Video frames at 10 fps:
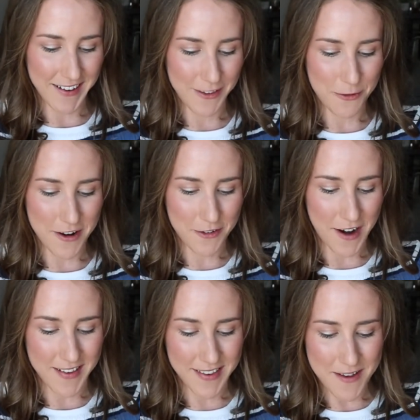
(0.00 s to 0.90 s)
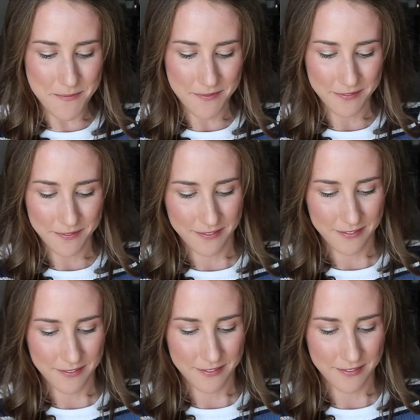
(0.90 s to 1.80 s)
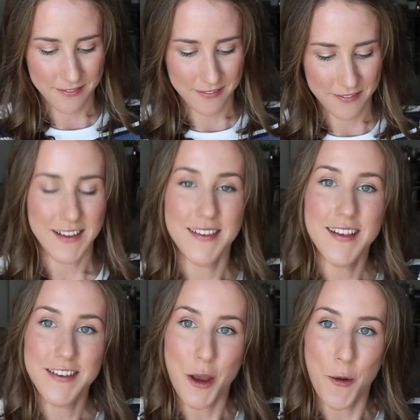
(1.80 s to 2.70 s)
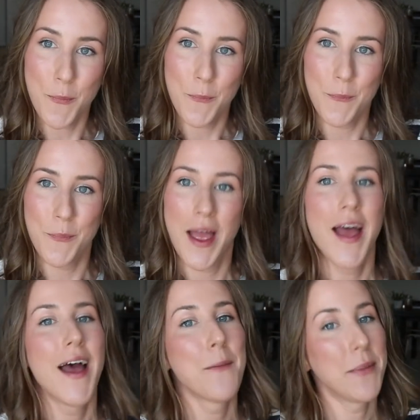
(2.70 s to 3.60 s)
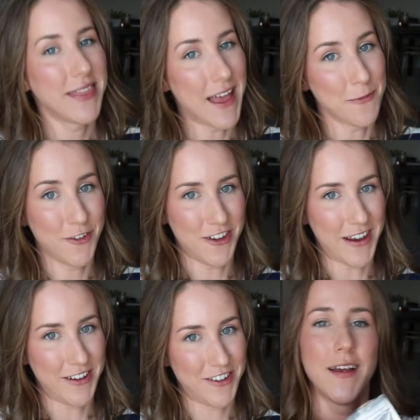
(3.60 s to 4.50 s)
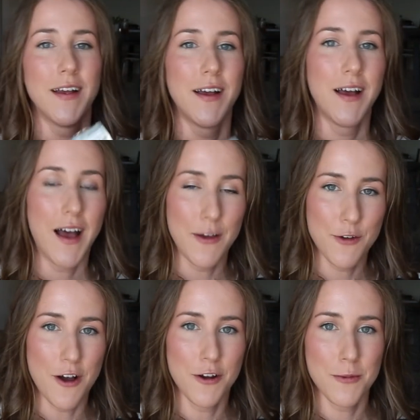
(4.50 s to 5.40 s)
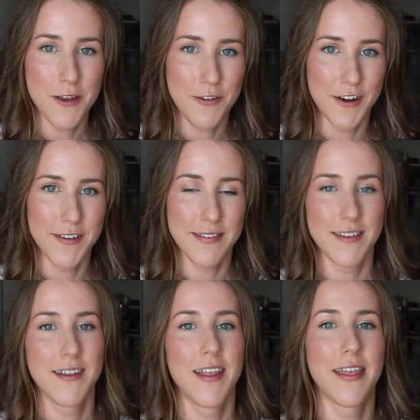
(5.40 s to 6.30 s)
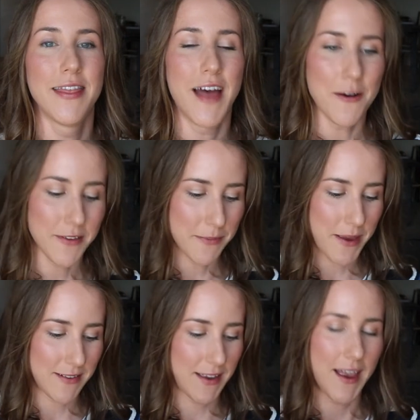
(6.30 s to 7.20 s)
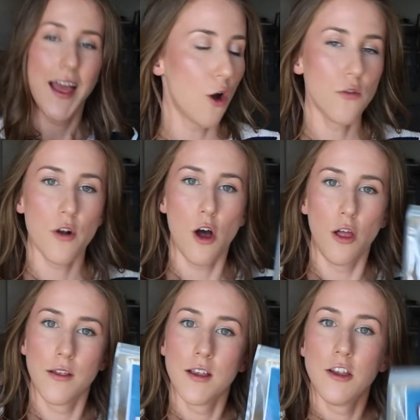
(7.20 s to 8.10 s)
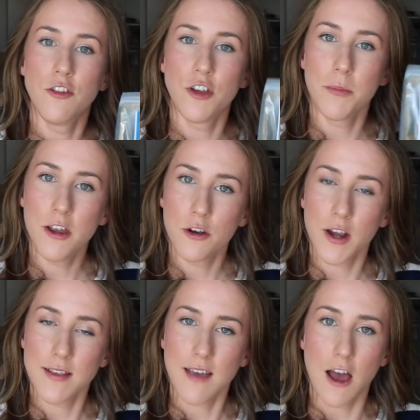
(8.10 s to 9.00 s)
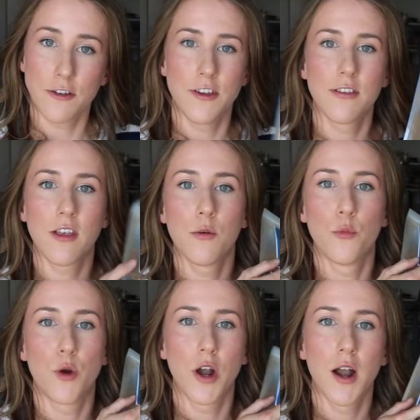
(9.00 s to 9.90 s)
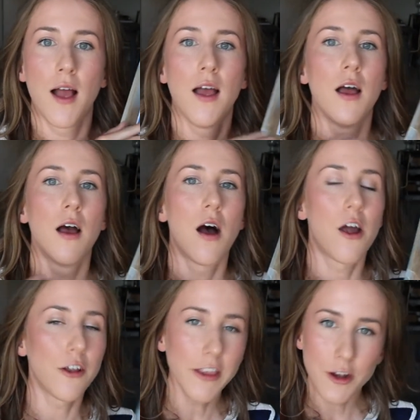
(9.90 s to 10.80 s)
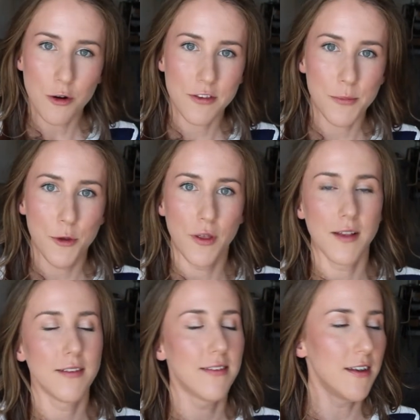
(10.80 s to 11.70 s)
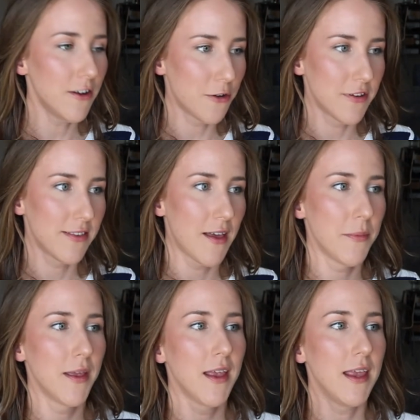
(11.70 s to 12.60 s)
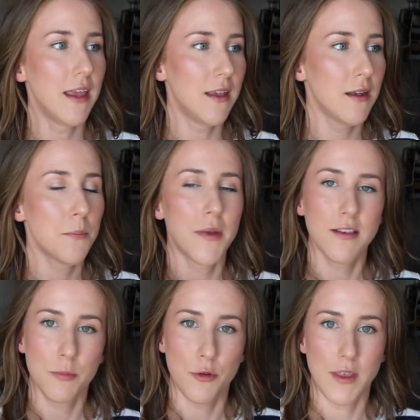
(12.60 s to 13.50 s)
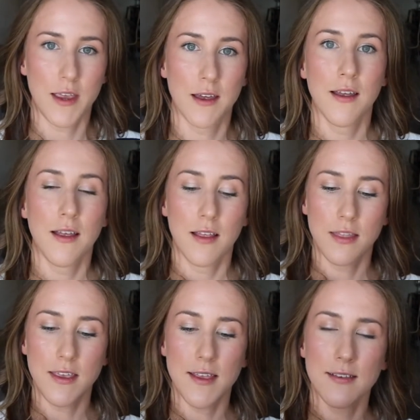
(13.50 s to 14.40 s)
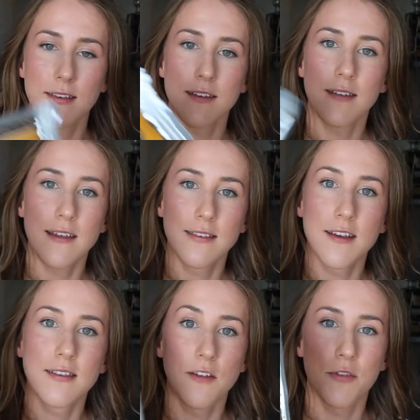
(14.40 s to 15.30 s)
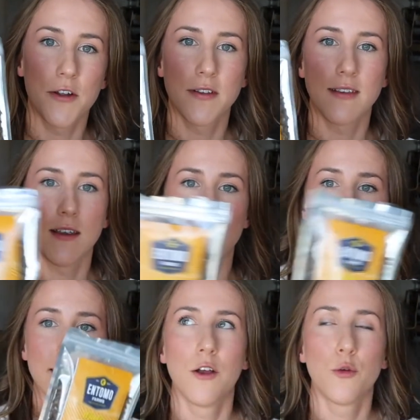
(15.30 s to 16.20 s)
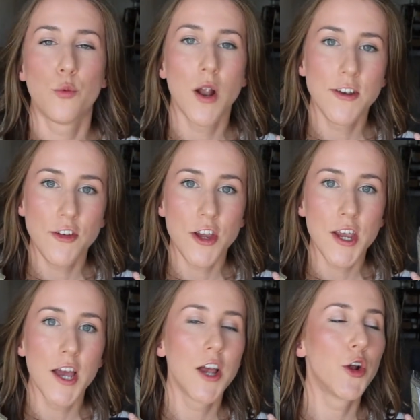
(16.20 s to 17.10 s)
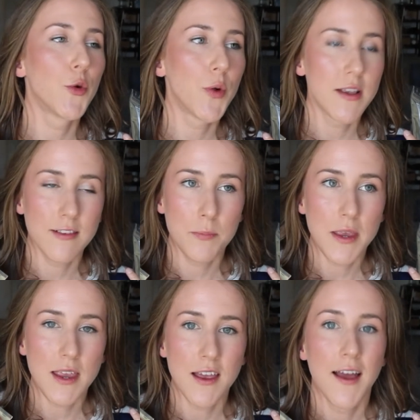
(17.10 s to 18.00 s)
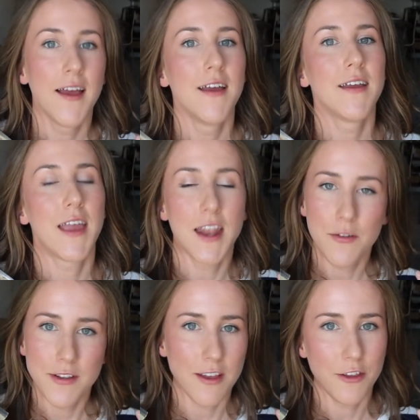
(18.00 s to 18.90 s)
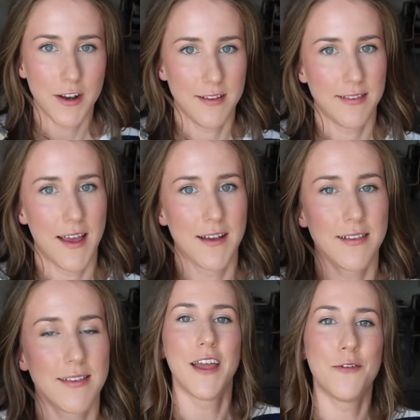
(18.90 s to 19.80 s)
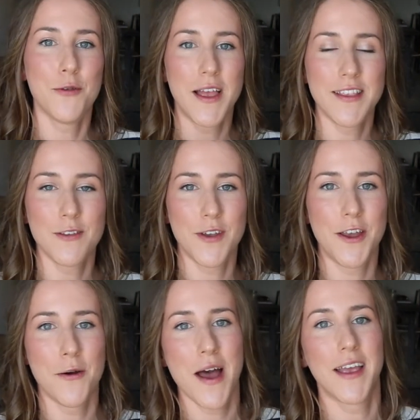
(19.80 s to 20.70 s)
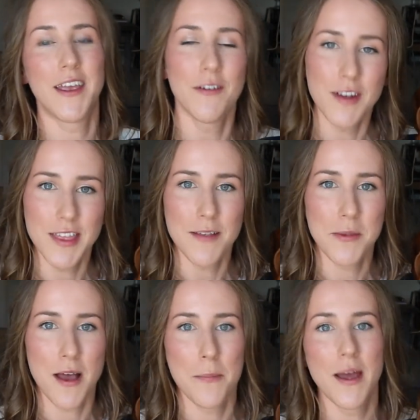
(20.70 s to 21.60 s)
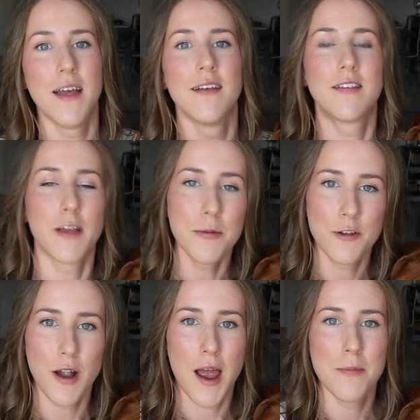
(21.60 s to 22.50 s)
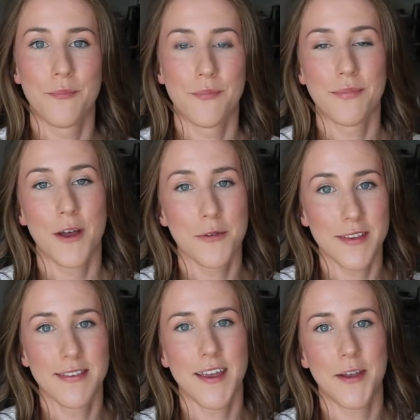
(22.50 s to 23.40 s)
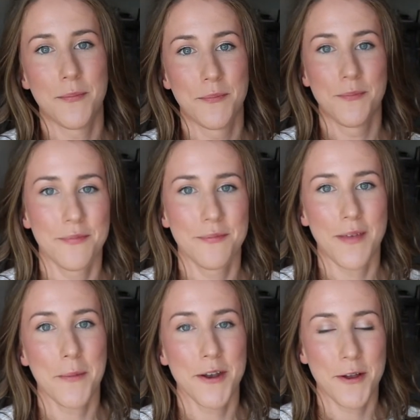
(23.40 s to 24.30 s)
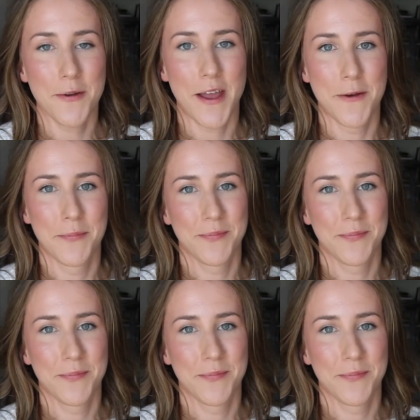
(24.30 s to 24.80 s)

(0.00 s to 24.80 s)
Do you want to try some? He says no, but that will change. I've conquered my fears. That was amazing. Overall, Jiminy Cricket's ashes were hardly noticeable. Didn't notice them in my smoothie. These taste like sunflower seeds. Crunchy, crispy. Can't even tell they're insects. If you like this video, give it a thumbs up, subscribe. That was insane. I'm gonna go now.